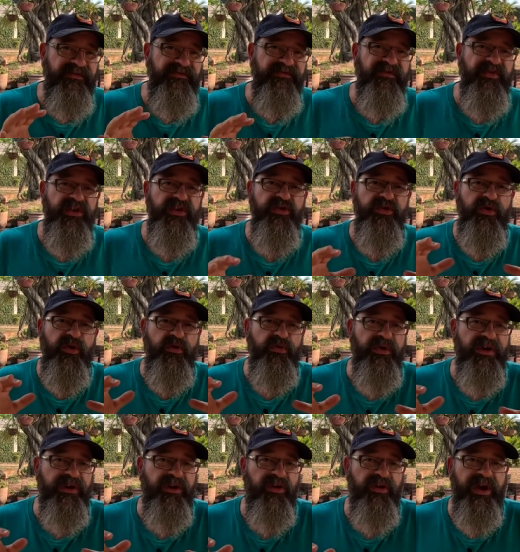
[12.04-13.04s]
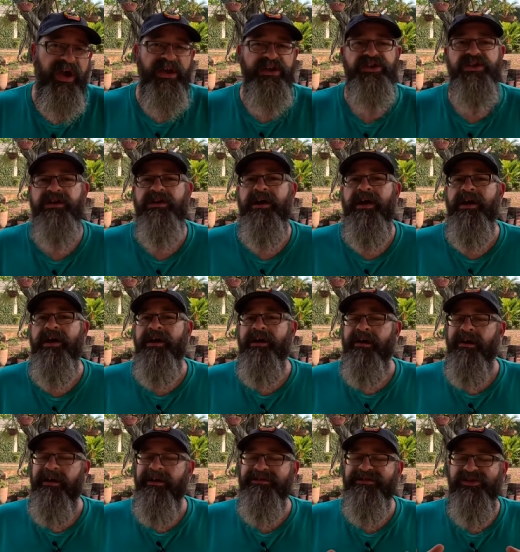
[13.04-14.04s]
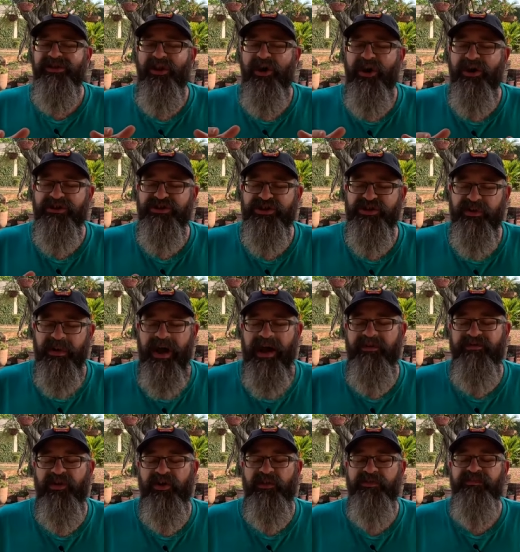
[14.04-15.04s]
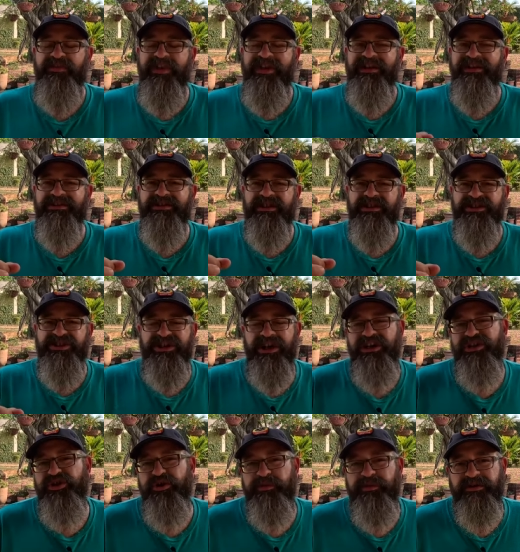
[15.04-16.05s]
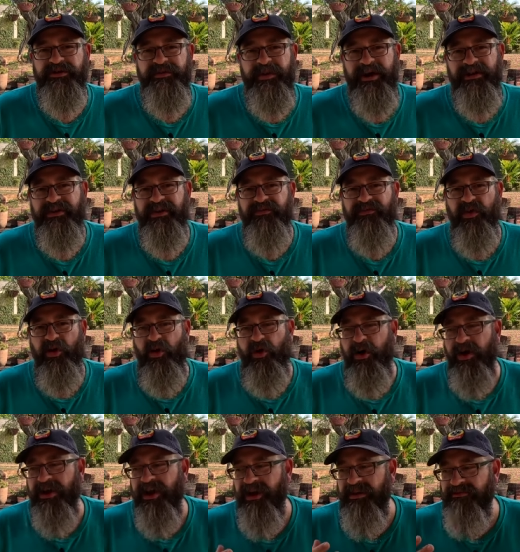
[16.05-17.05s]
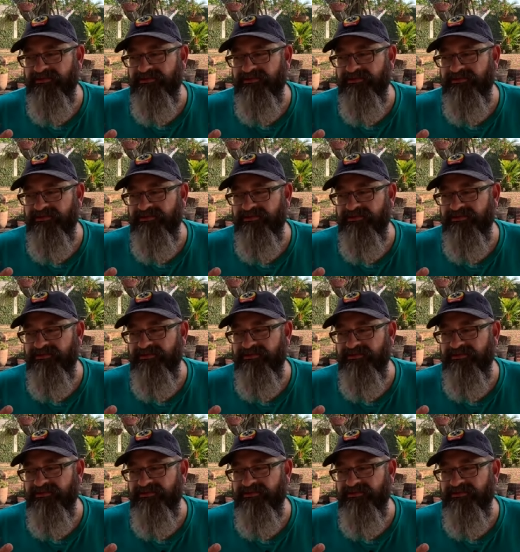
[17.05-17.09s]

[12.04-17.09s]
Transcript: view relocation as long travel. That's going to change your perspective on